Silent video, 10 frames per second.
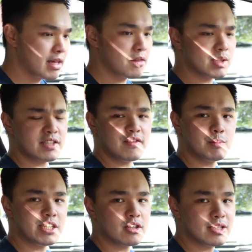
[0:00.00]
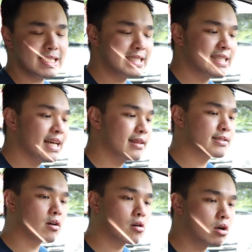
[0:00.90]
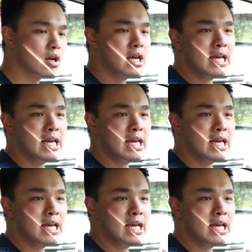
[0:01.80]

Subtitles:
Now, the rest of the materials inside this car,